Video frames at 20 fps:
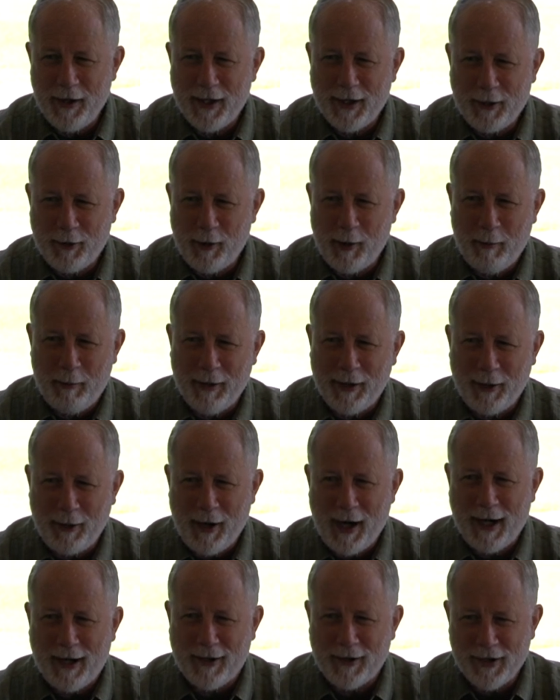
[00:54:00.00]
that grew up with
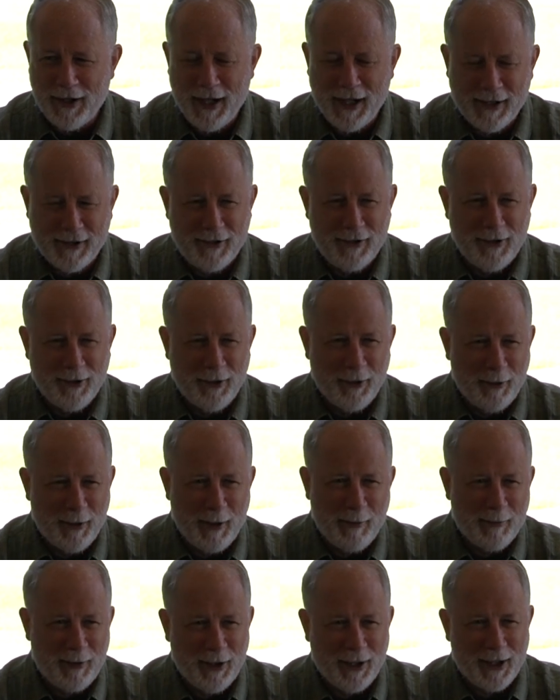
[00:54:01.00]
Cracker Jacks, you know what
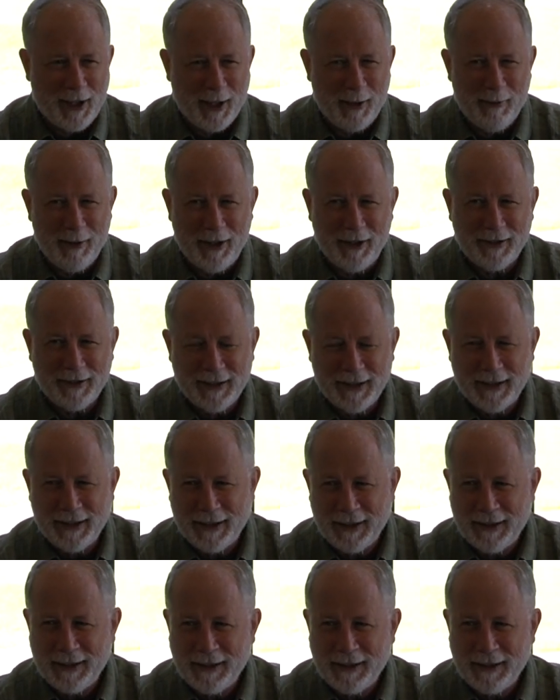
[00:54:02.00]
I'm talking about.